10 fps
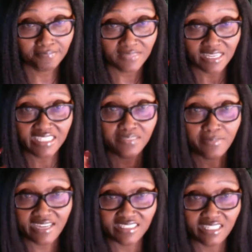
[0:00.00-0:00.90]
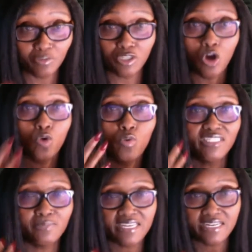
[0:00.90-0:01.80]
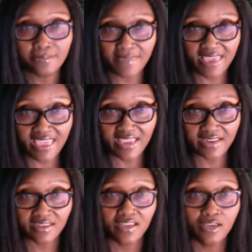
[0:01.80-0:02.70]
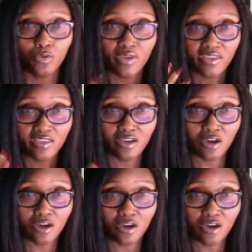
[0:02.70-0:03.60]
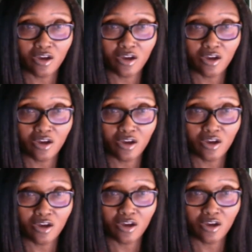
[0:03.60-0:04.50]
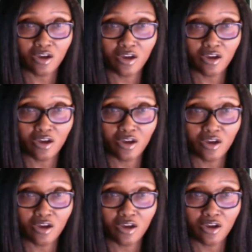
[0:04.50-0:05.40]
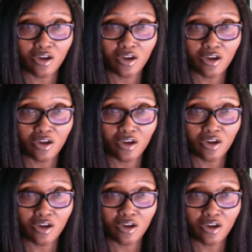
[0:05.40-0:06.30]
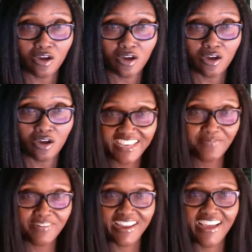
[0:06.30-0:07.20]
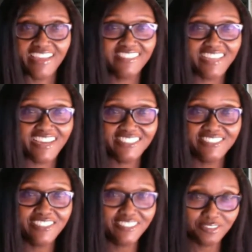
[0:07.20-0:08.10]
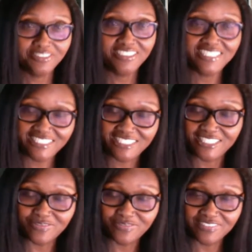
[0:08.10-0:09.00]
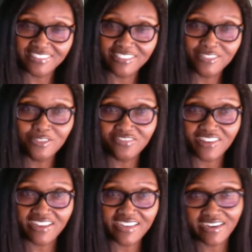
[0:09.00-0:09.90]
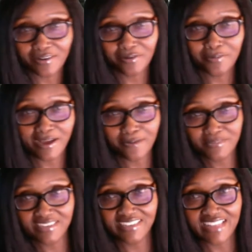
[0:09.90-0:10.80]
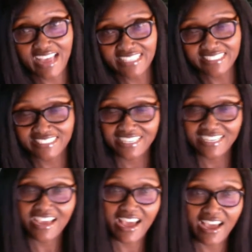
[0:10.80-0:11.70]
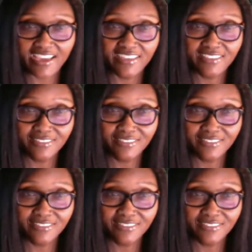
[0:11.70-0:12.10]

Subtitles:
His mindset was always being a man, where he always took care of his family. Okay. But I do tease him. You're going to find that out about me a lot. I